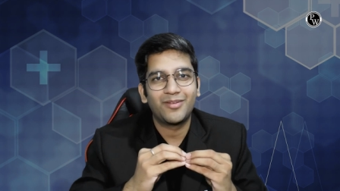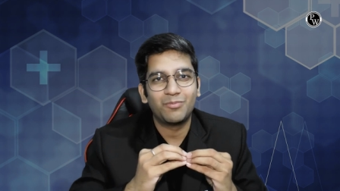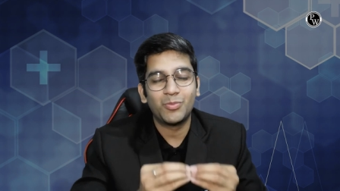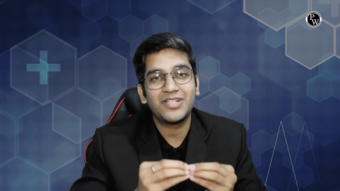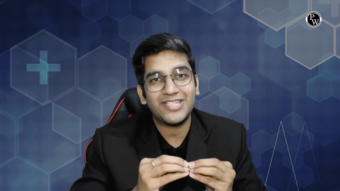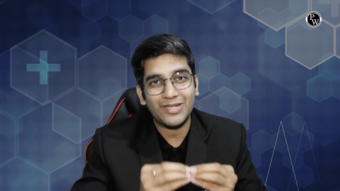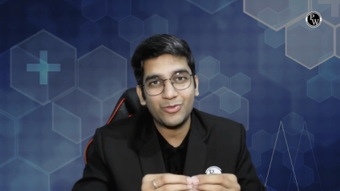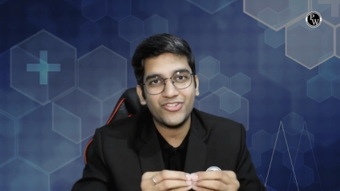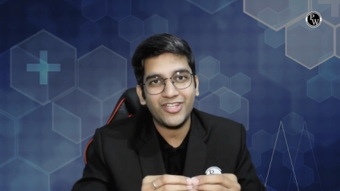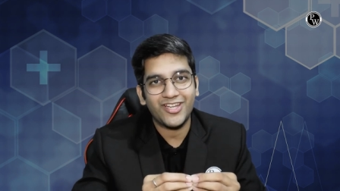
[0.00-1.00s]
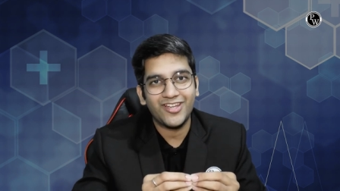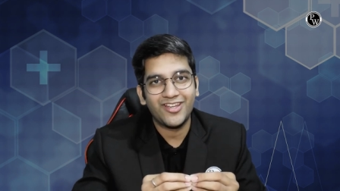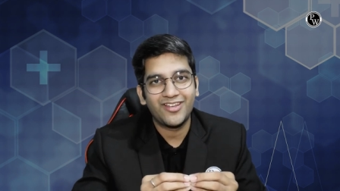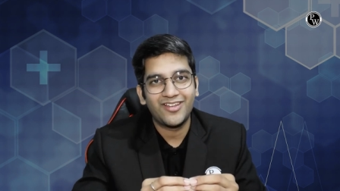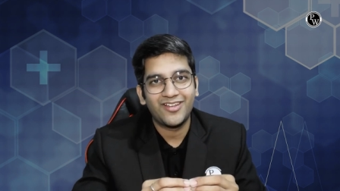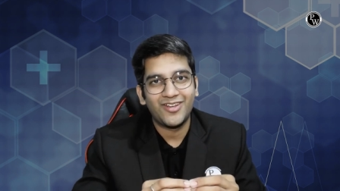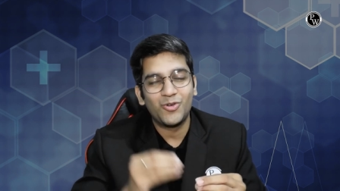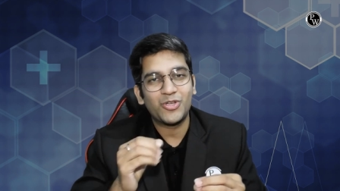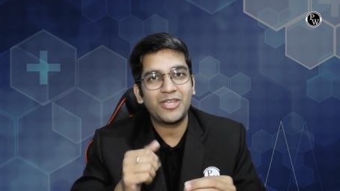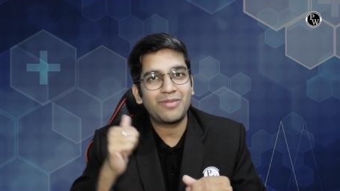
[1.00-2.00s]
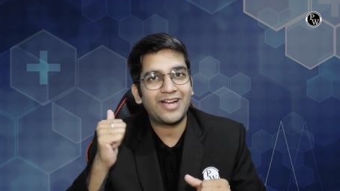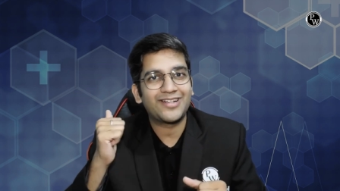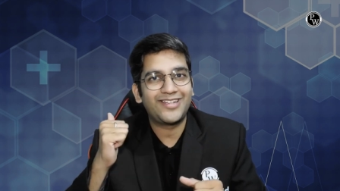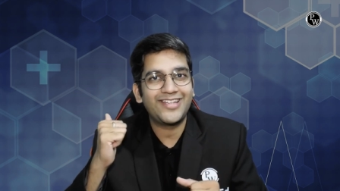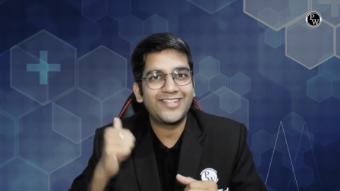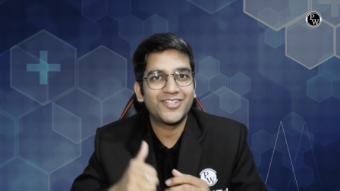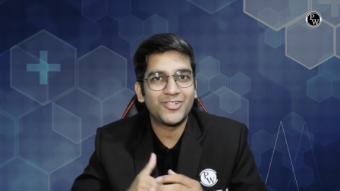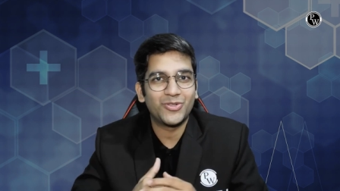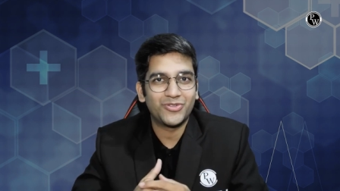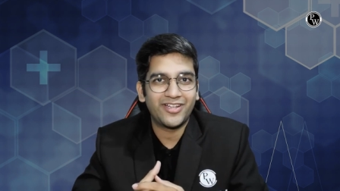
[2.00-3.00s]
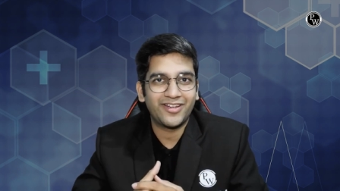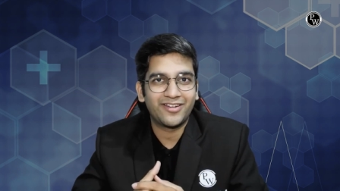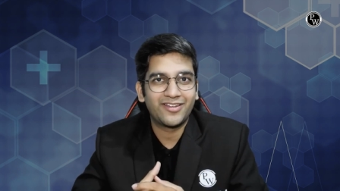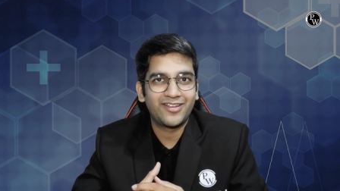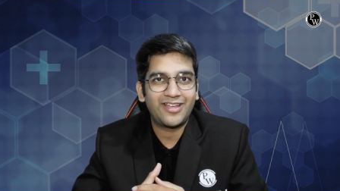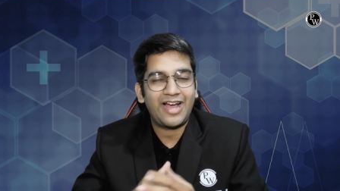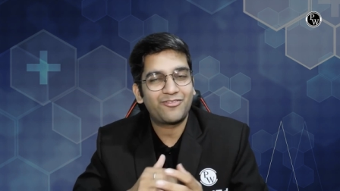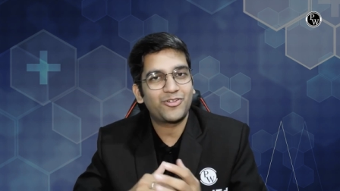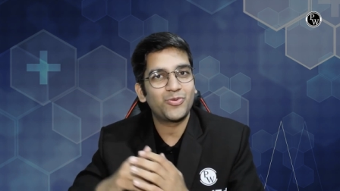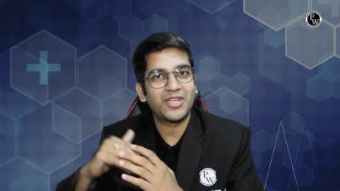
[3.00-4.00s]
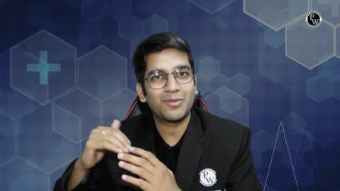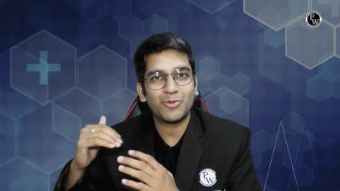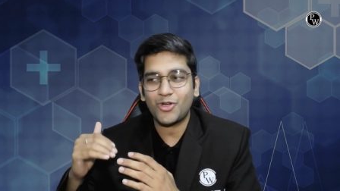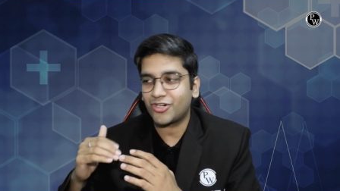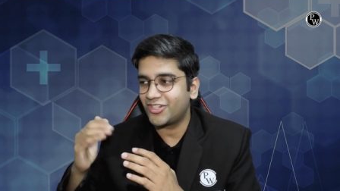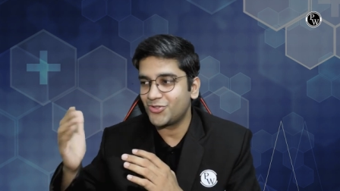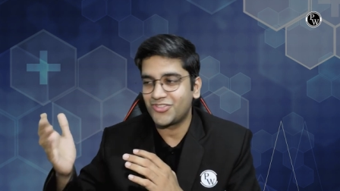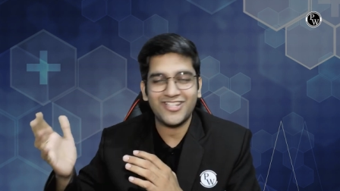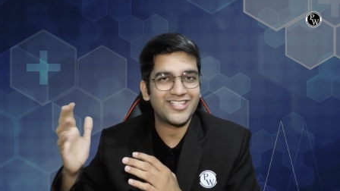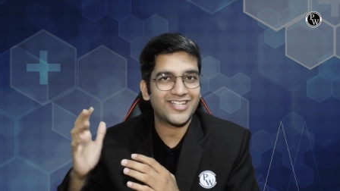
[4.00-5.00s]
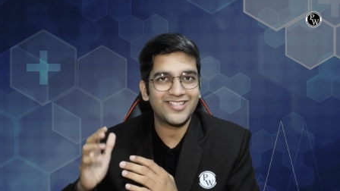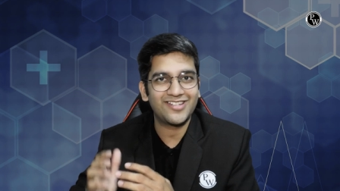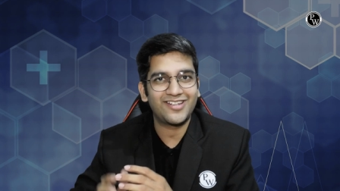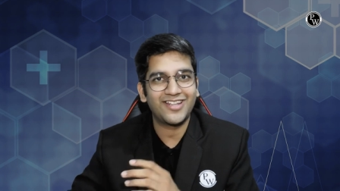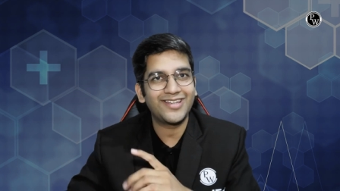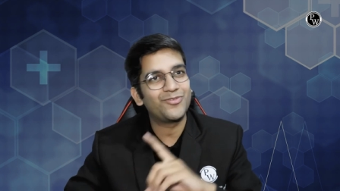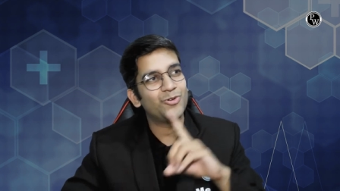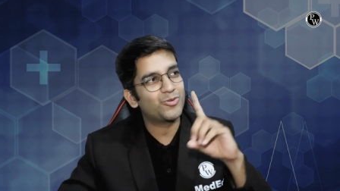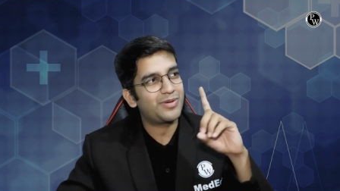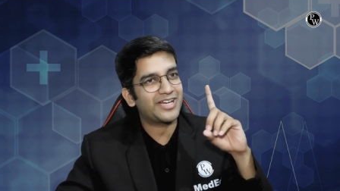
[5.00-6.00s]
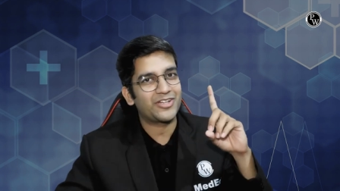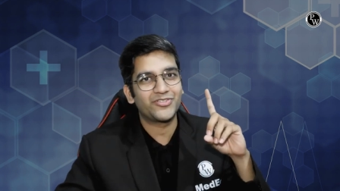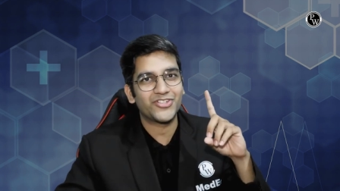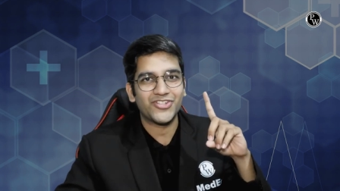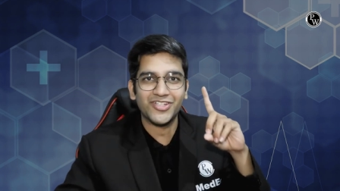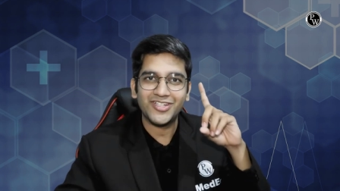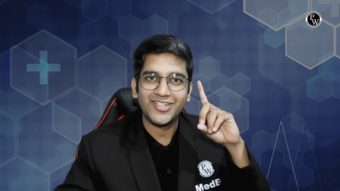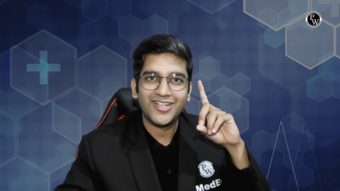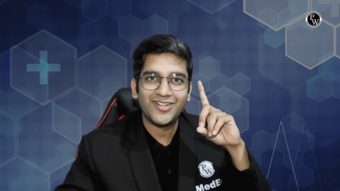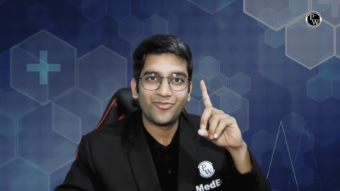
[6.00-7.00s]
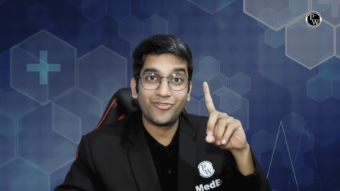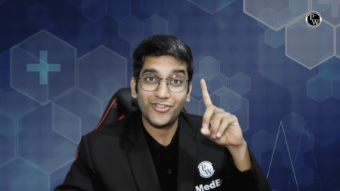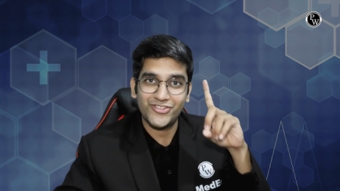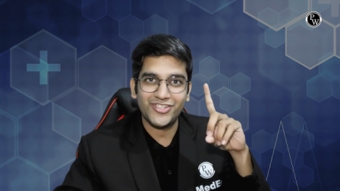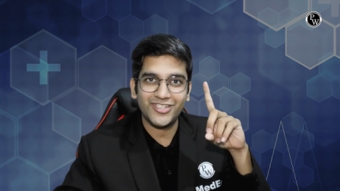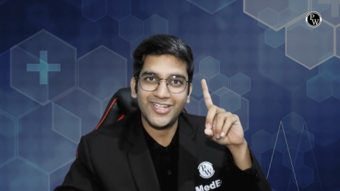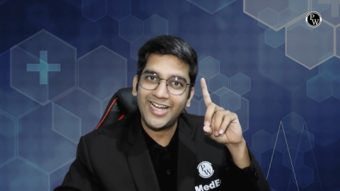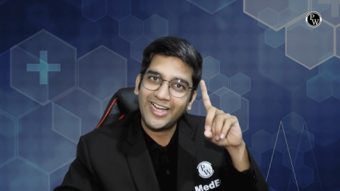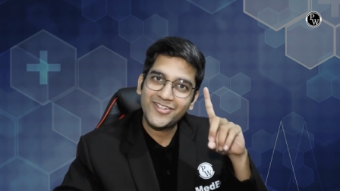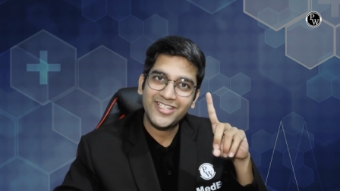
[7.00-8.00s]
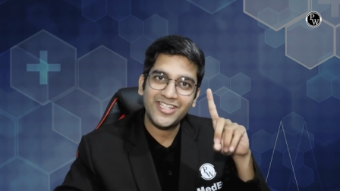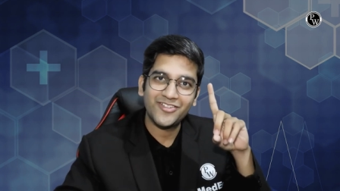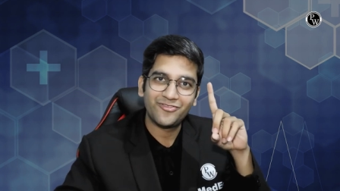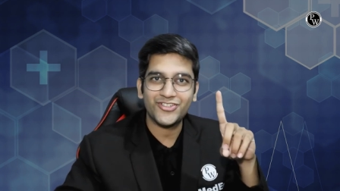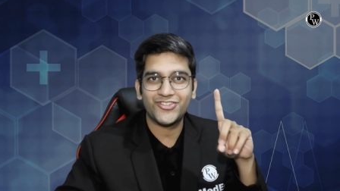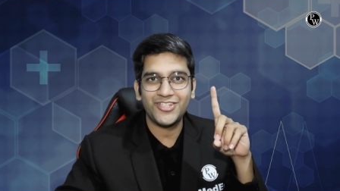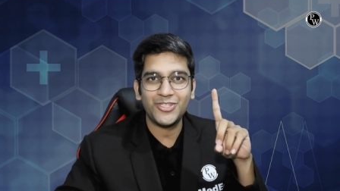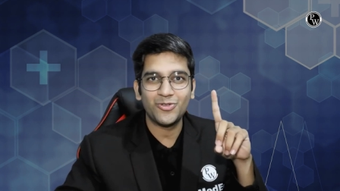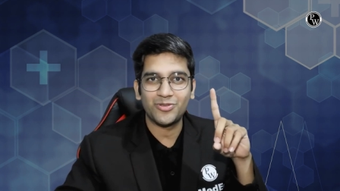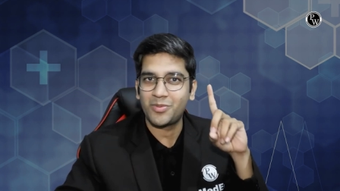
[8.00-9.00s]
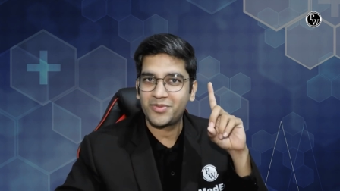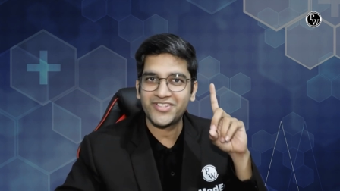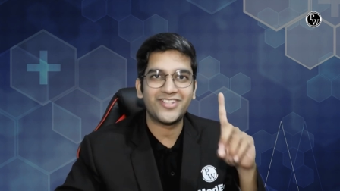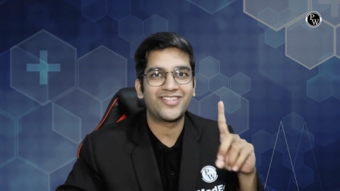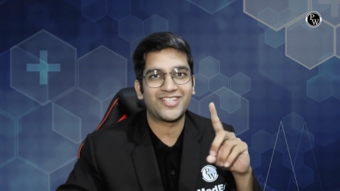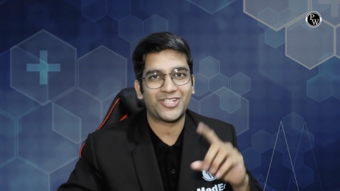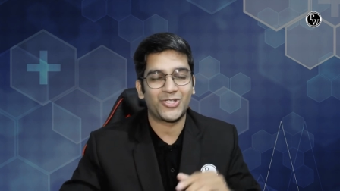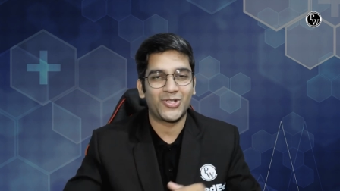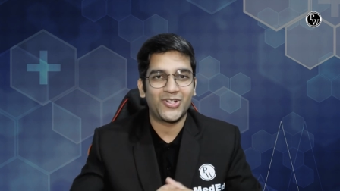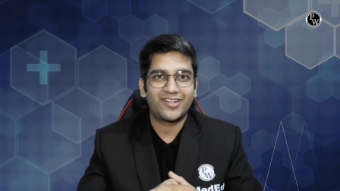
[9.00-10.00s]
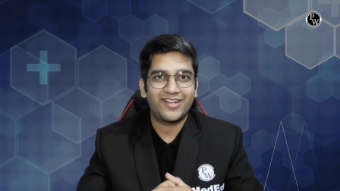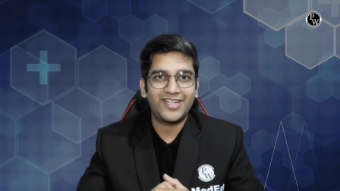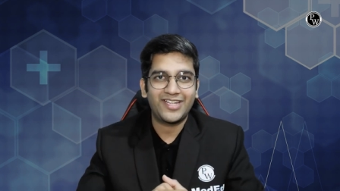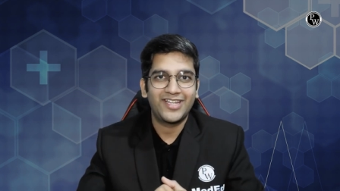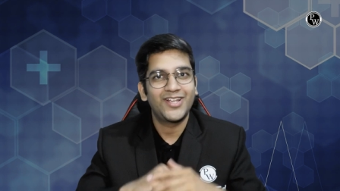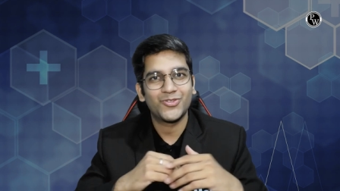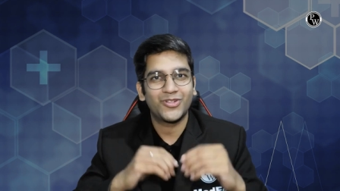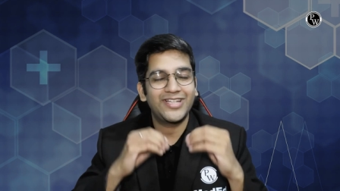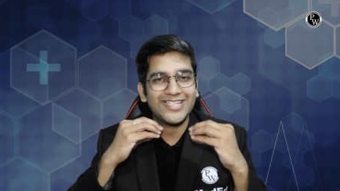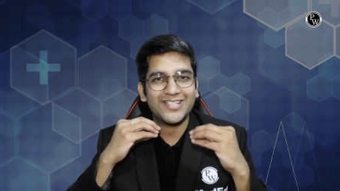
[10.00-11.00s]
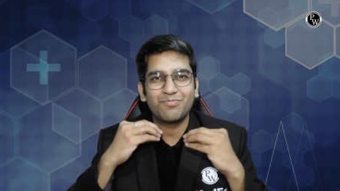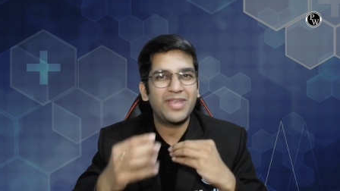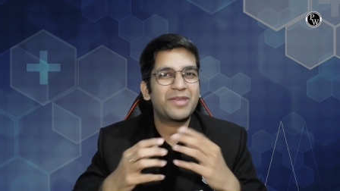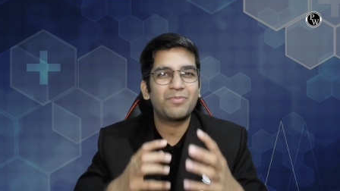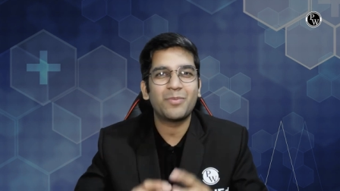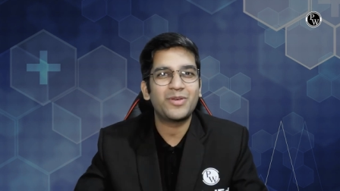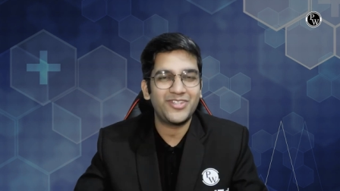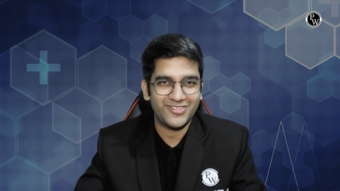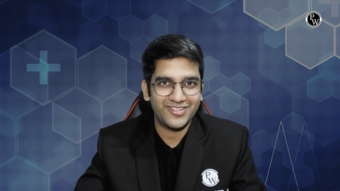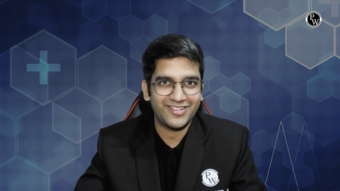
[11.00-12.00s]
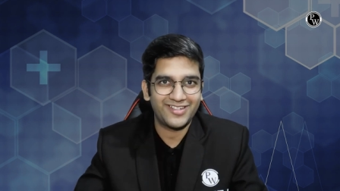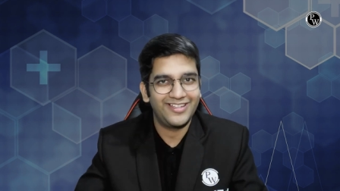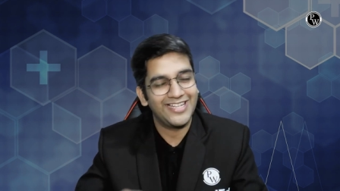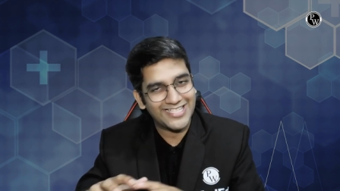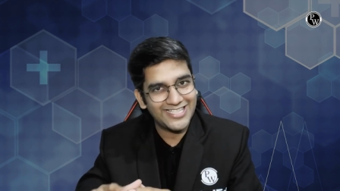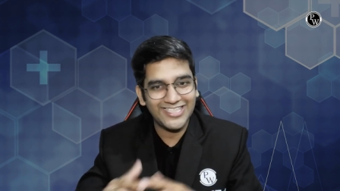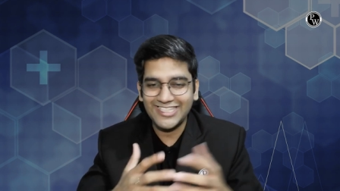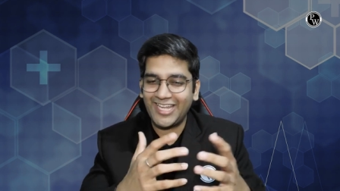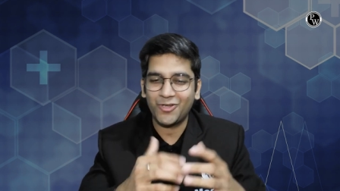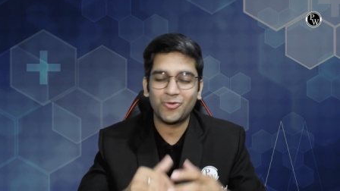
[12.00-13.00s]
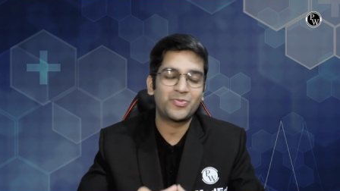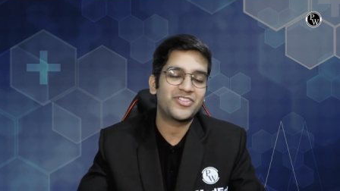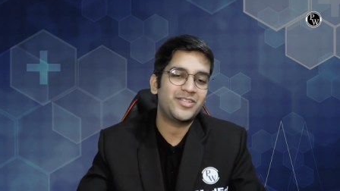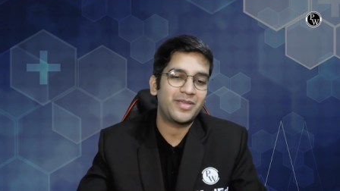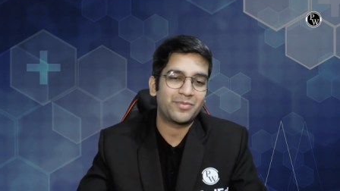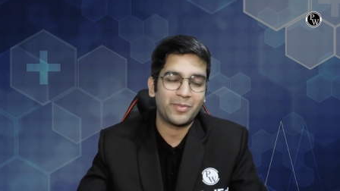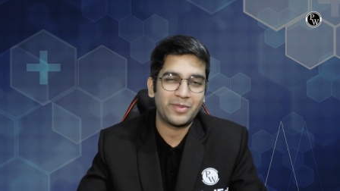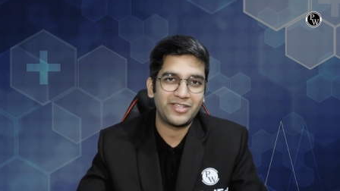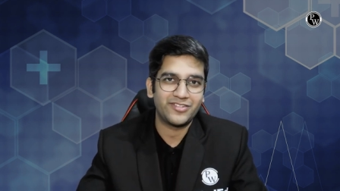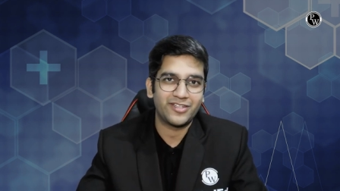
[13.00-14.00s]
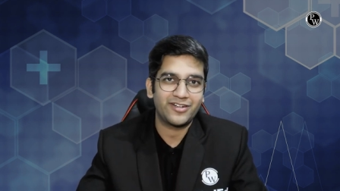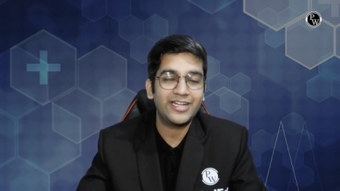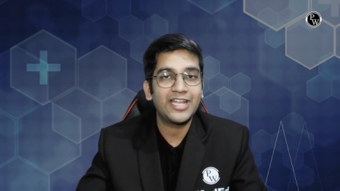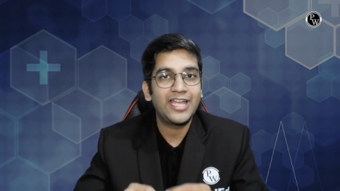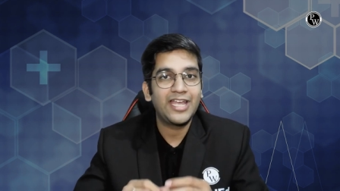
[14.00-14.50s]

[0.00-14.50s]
moments, I would say, looking back 10 years down the lane. After you become a doctor, you sit as a consultant. If you look back at the first year, first year, I would say the first thing you'll remember is the dissection hall, right? So let's make memories there. Let's learn and obviously make memories there, right?